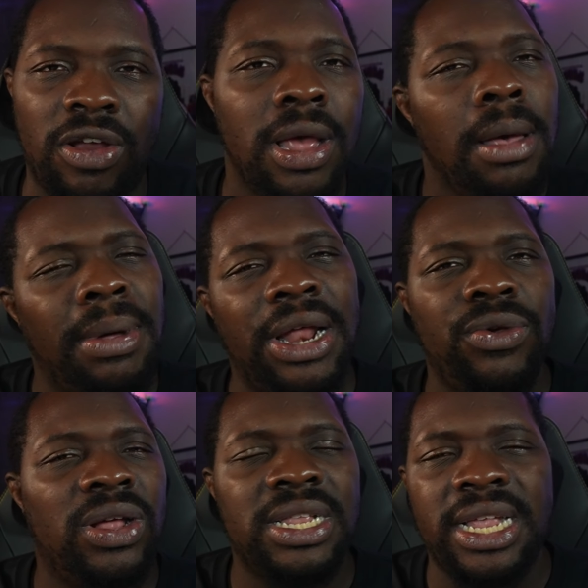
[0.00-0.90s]
But I do
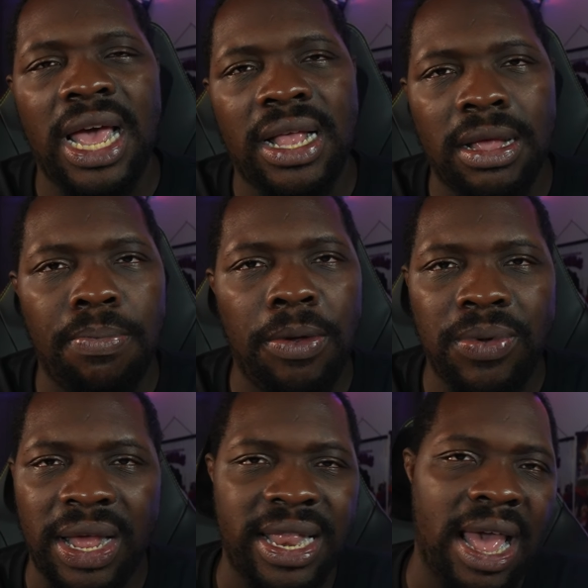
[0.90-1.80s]
understand how some people
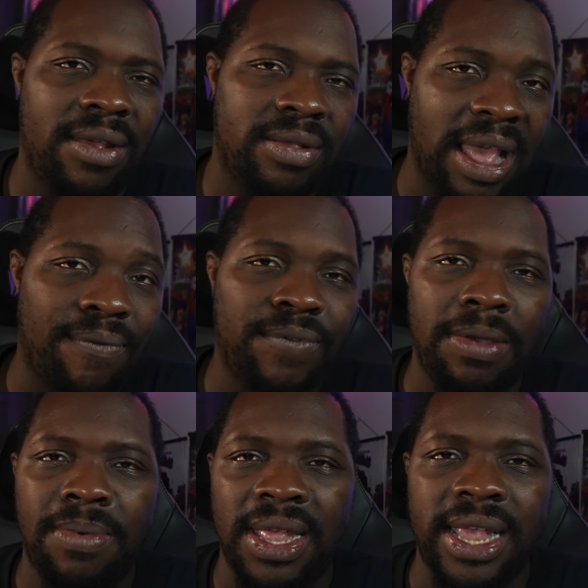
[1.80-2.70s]
that feat
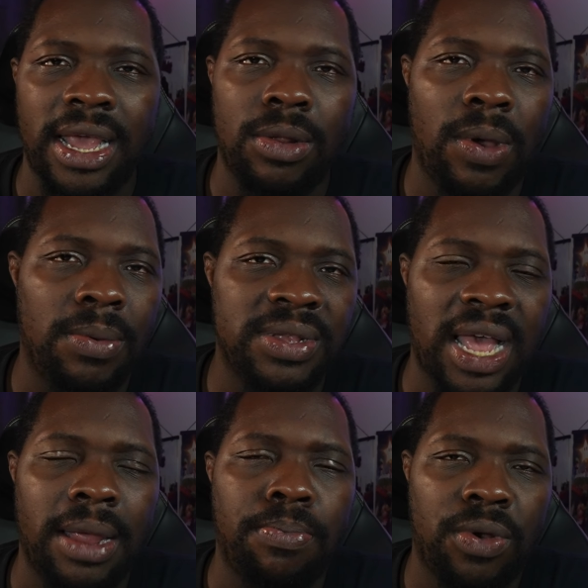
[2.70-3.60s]
being taken away was
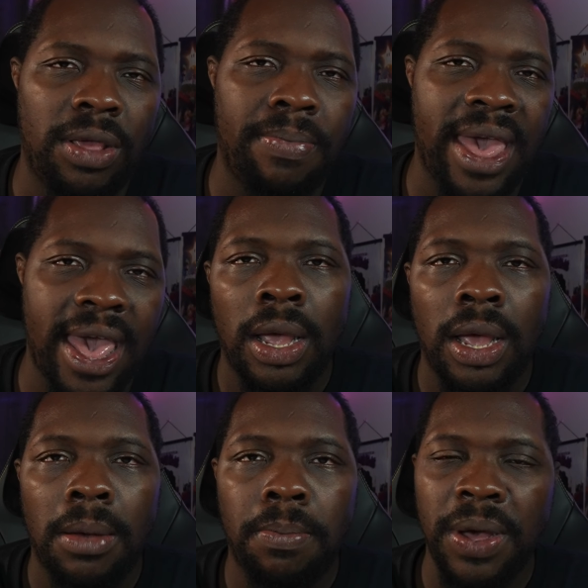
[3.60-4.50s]
kind of pretty bad.
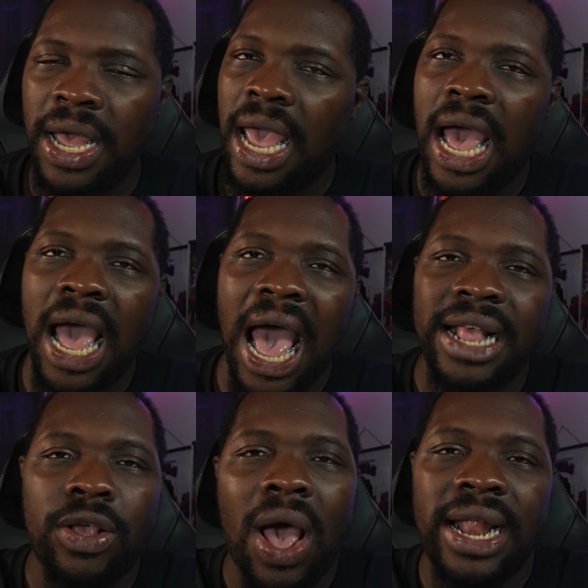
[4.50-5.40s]
But
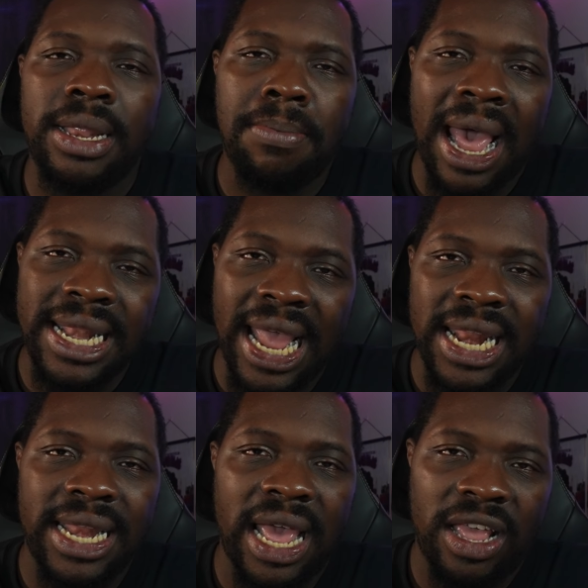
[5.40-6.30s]
so my
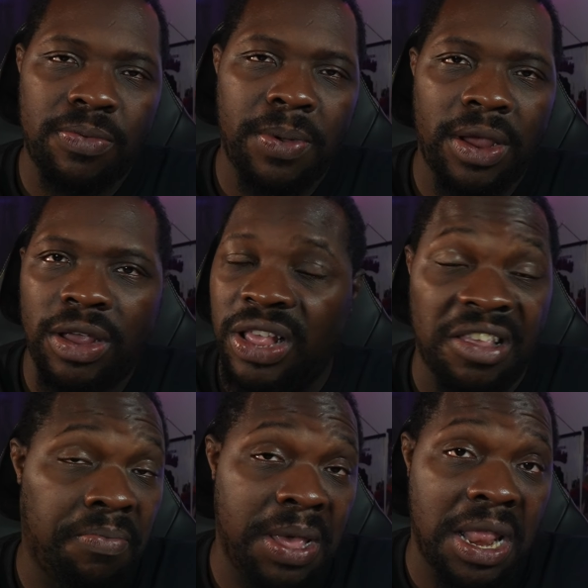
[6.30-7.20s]
day-to-day experience has
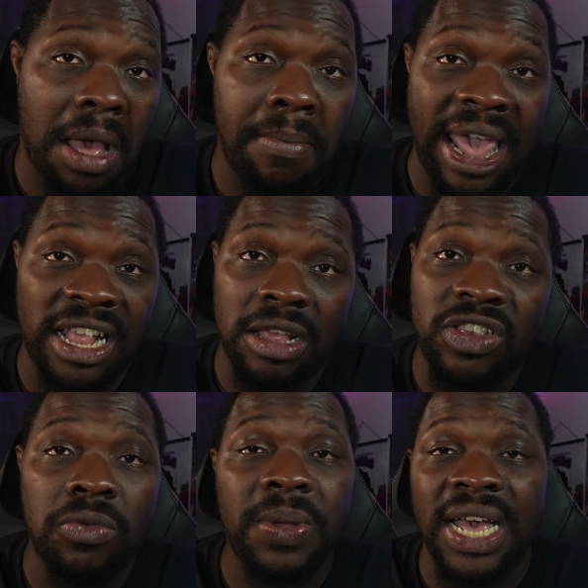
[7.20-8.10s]
been amazing,
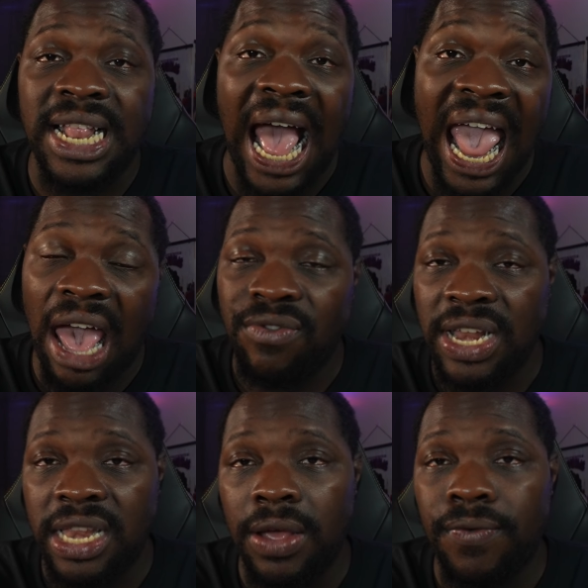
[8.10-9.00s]
just because I have a
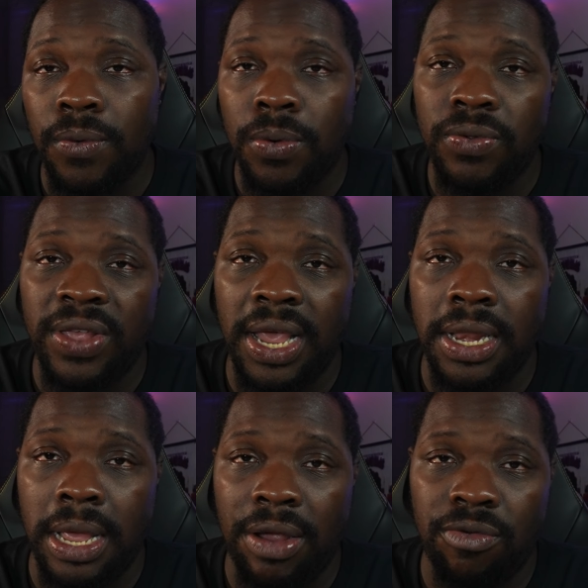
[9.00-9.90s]
different routine
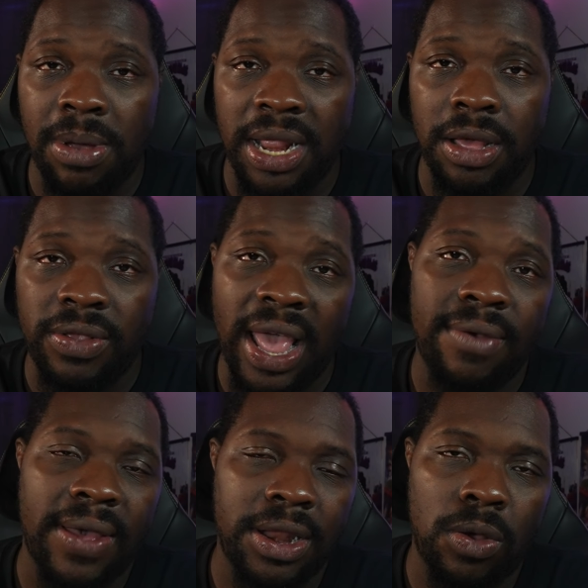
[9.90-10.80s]
than everybody else has.
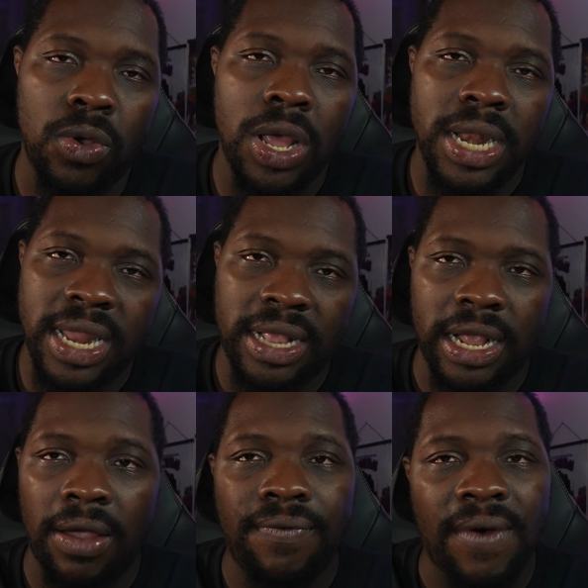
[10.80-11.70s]
I don't
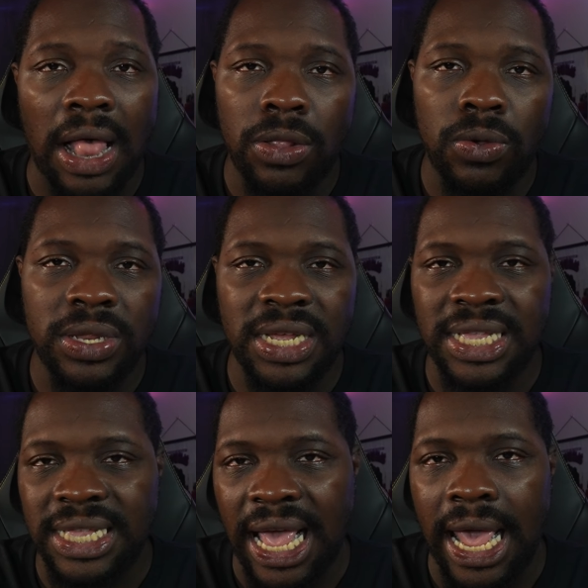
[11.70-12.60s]
necessarily follow the
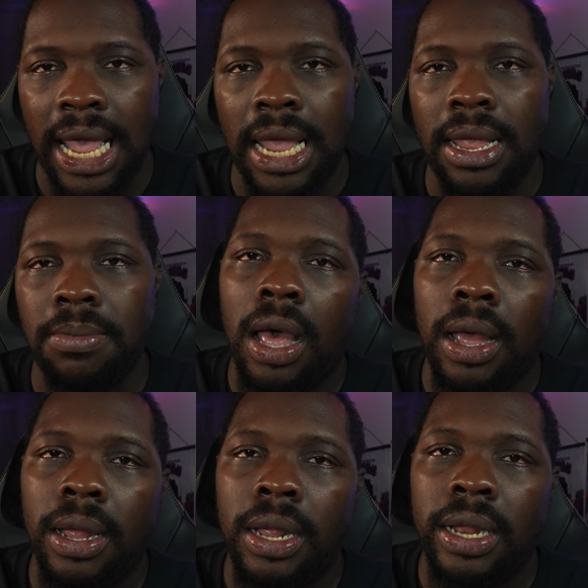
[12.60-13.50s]
same
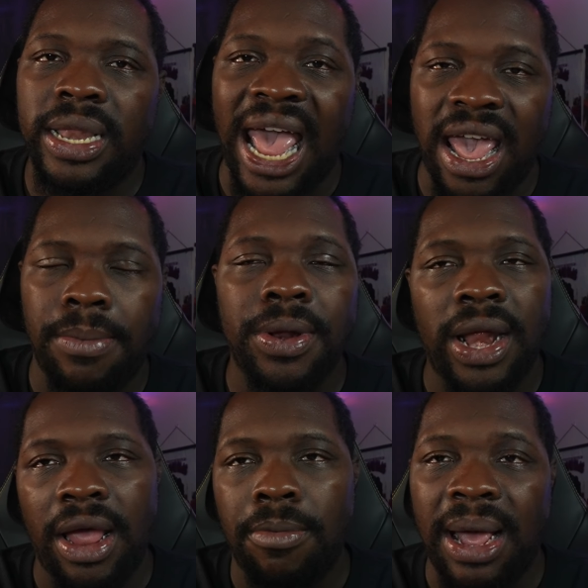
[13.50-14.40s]
diameter that
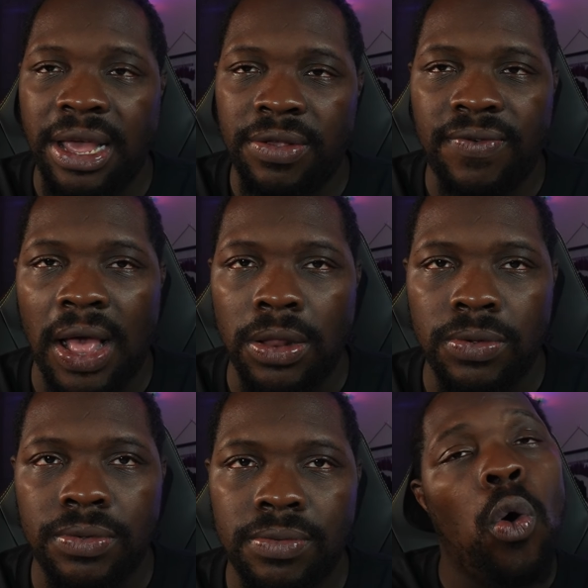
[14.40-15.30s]
everybody else follow.
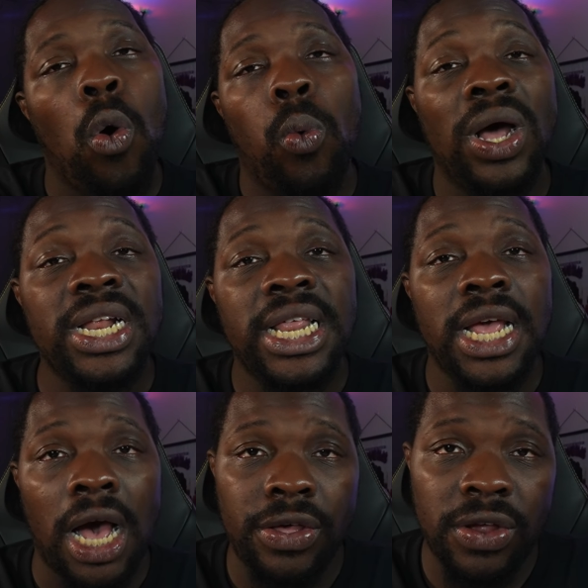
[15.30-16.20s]
One of the
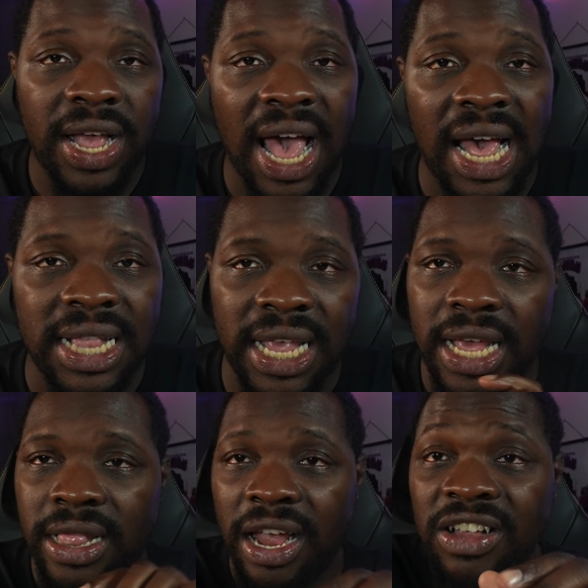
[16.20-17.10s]
other cons
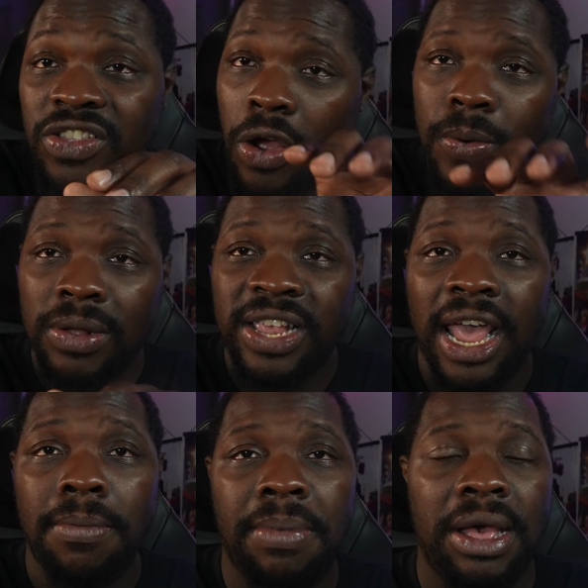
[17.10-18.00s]
is there's no
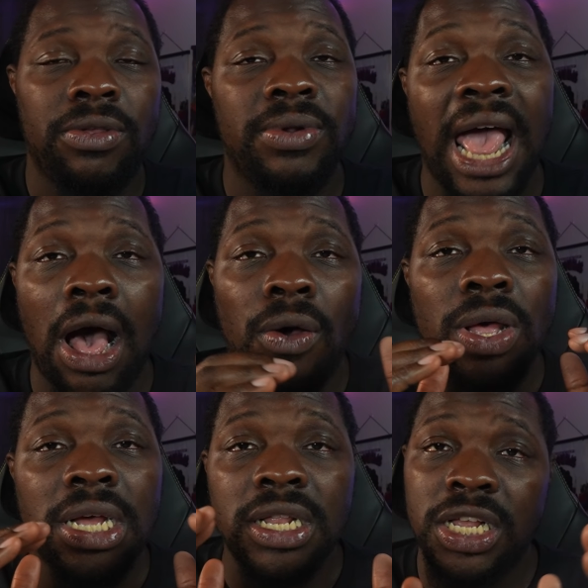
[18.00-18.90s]
rotating bezel. Now,
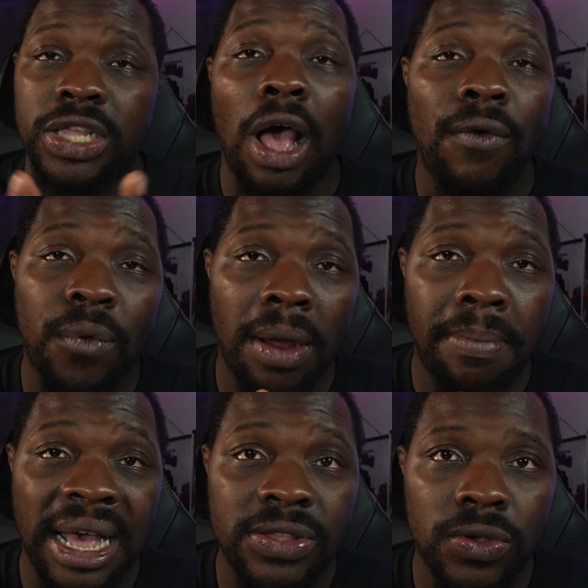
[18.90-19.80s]
the software
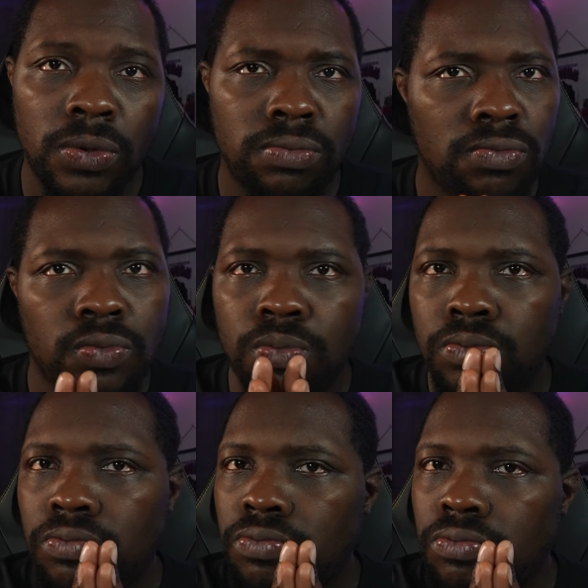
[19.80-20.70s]
bezel
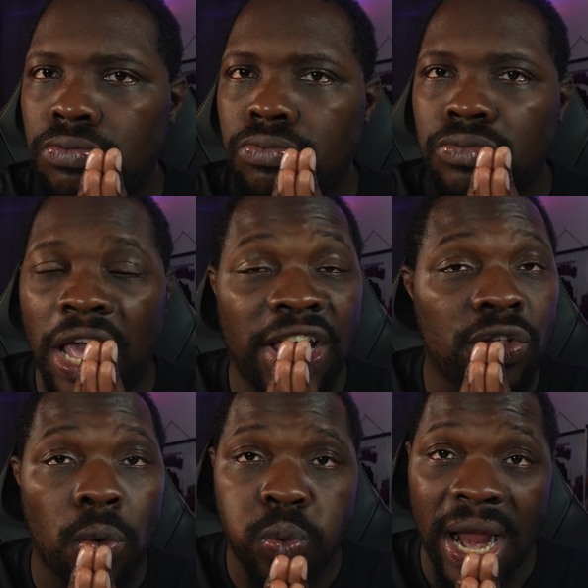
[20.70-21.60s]
is
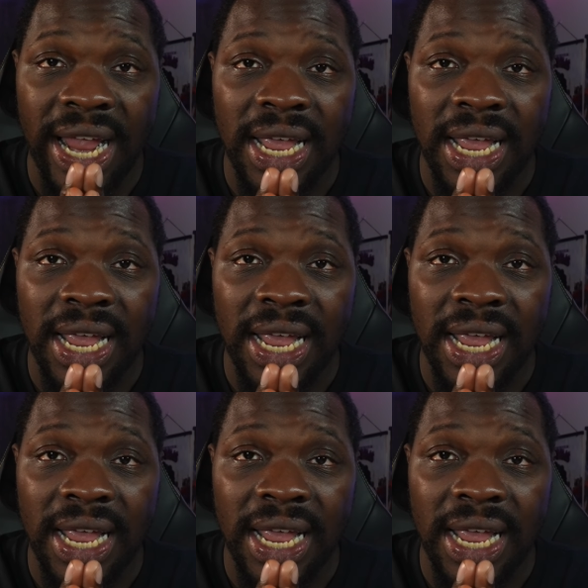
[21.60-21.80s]
great,